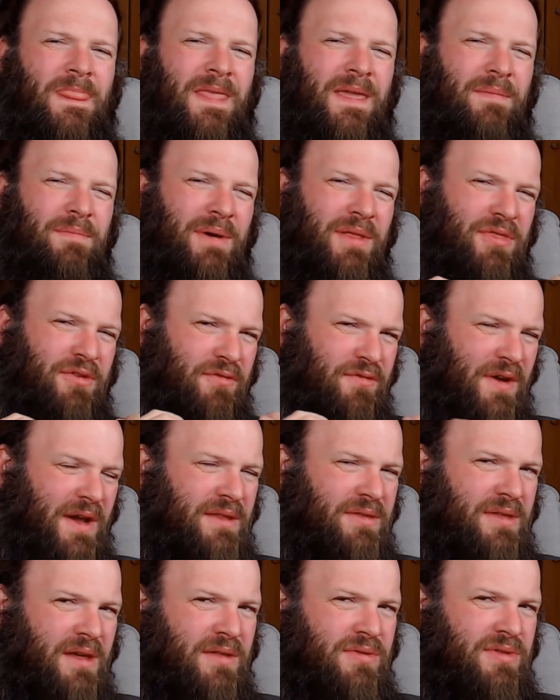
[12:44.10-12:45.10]
But the
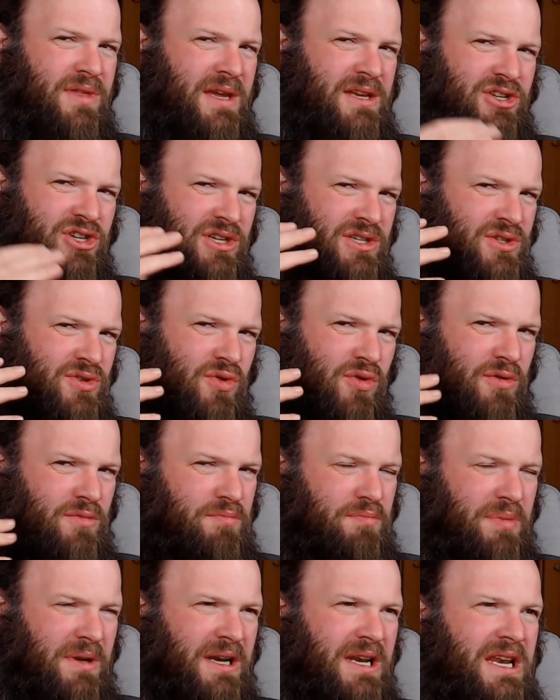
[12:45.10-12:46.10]
fact that they just
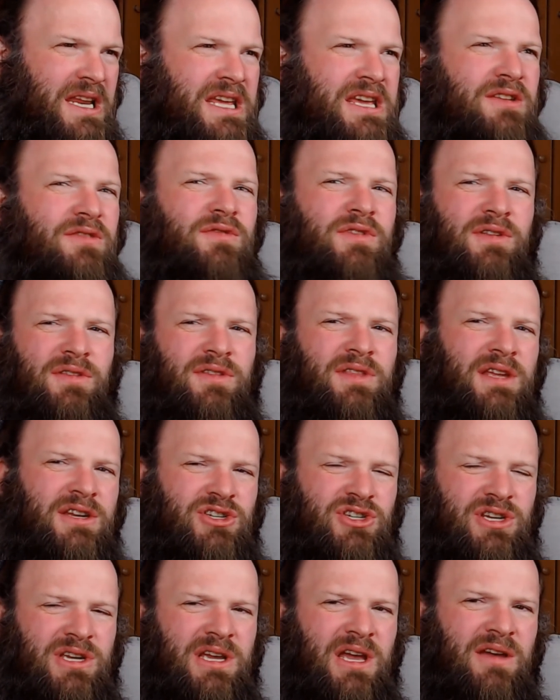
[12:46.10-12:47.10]
couldn't believe it, that
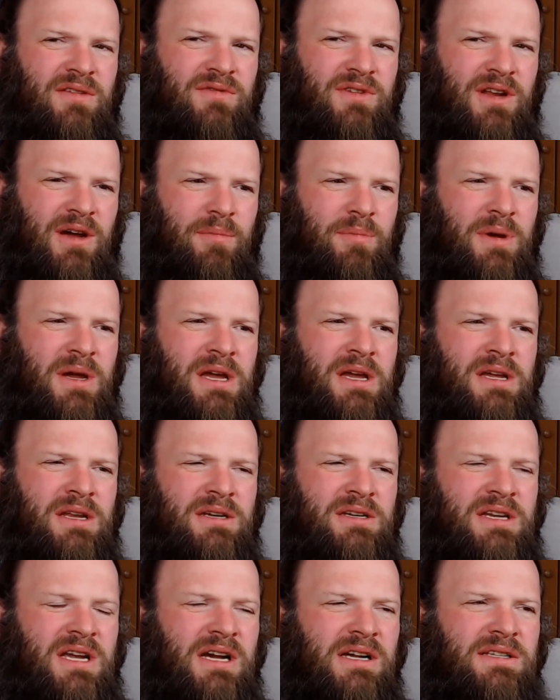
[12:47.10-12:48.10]
she gave it up,
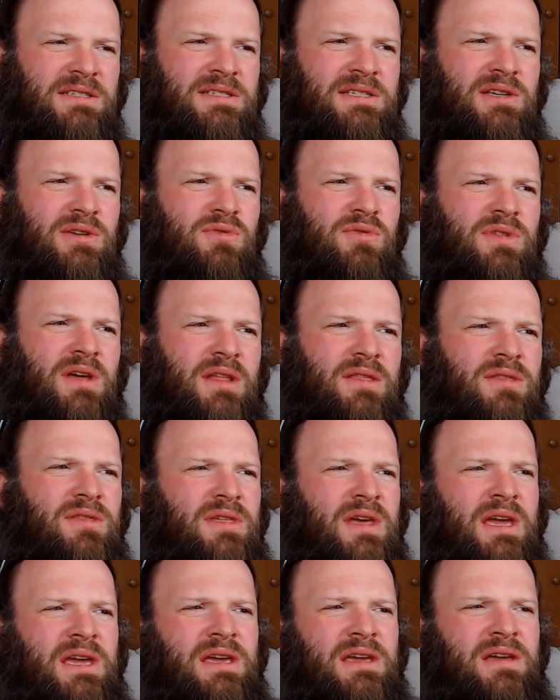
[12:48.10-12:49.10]
tells you that
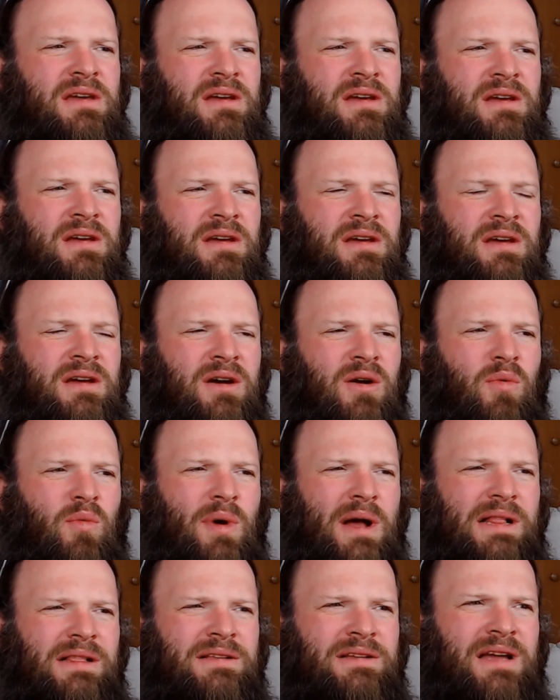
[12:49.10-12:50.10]
they,
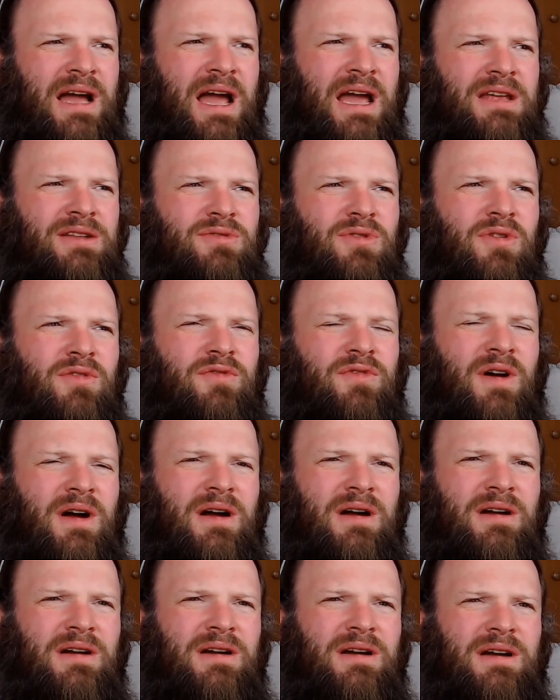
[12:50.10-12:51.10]
well, kind of
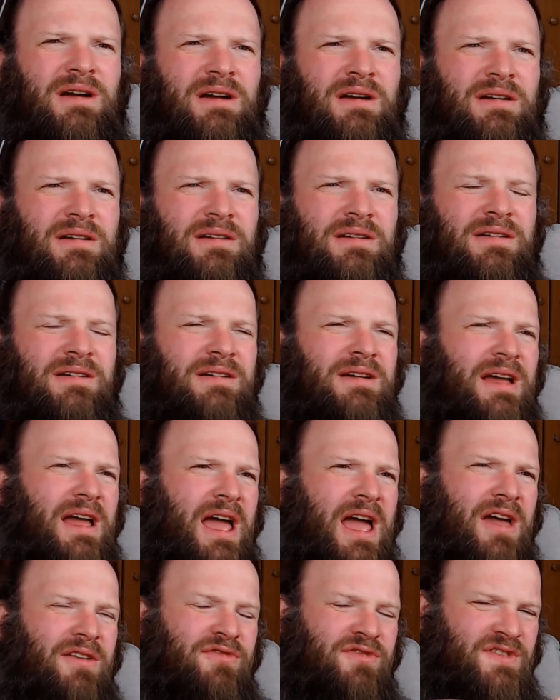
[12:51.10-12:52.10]

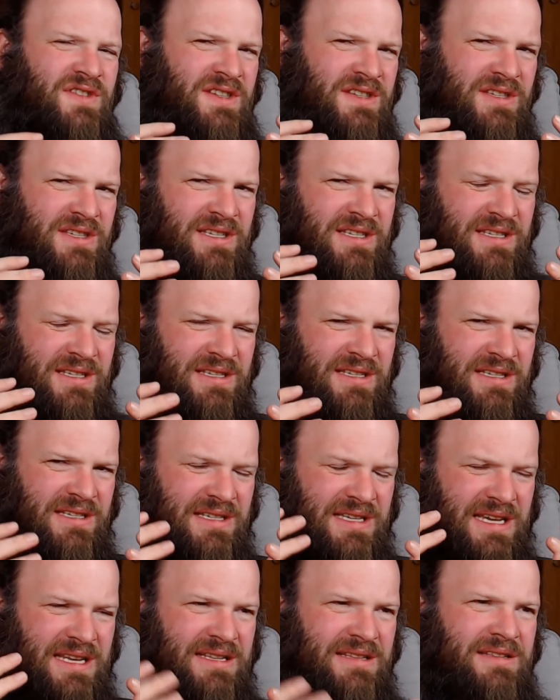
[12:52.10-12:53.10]
have
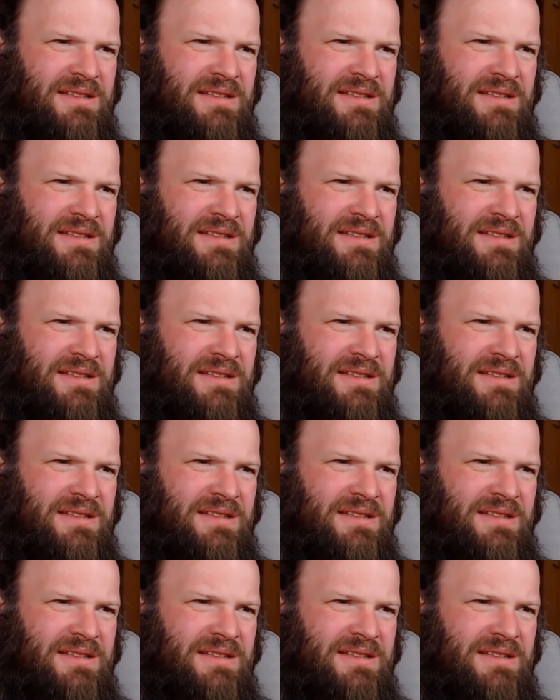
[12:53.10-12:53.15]
sit